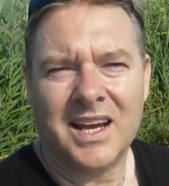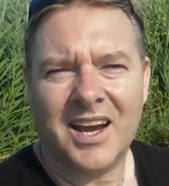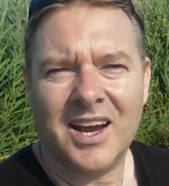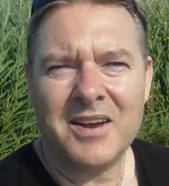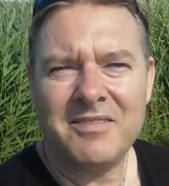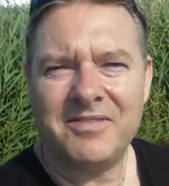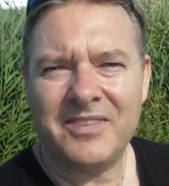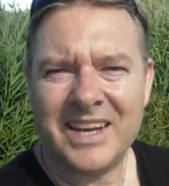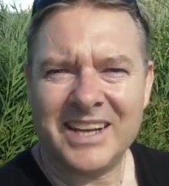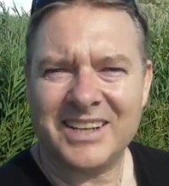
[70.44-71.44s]
I've
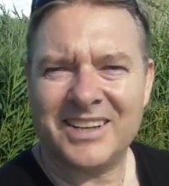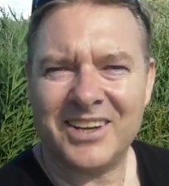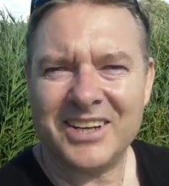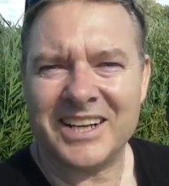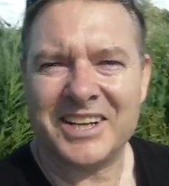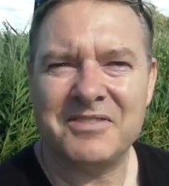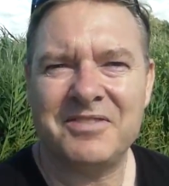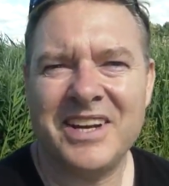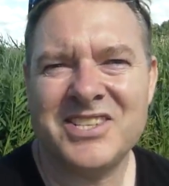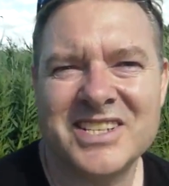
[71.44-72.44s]
got a
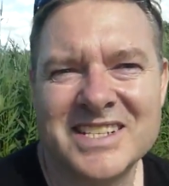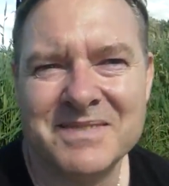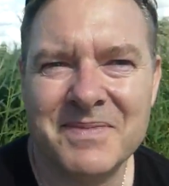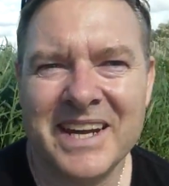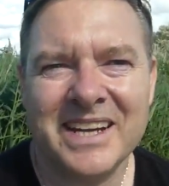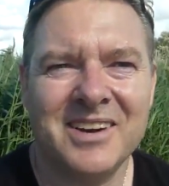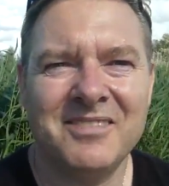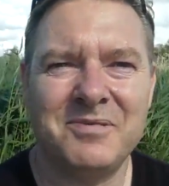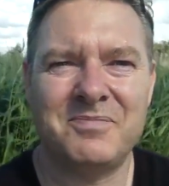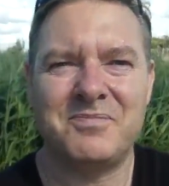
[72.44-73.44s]
confession to make.
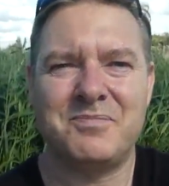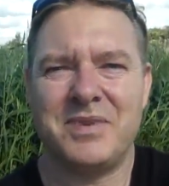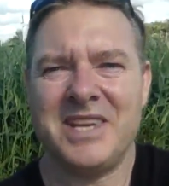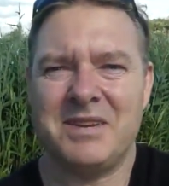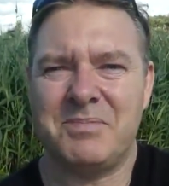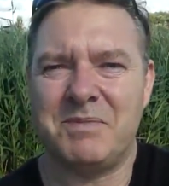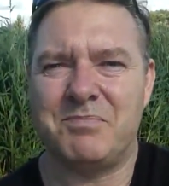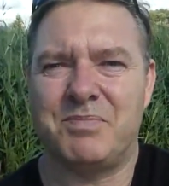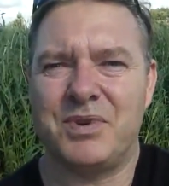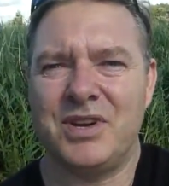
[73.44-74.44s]
I've been a bit
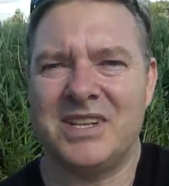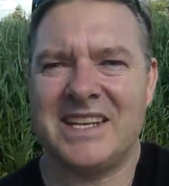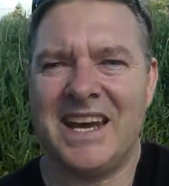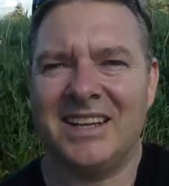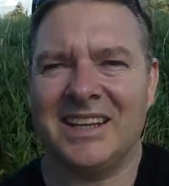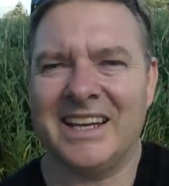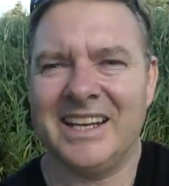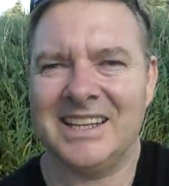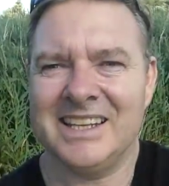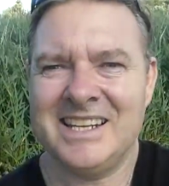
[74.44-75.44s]
burnt out
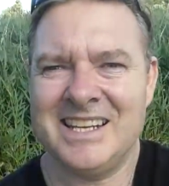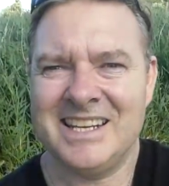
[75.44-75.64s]
lately.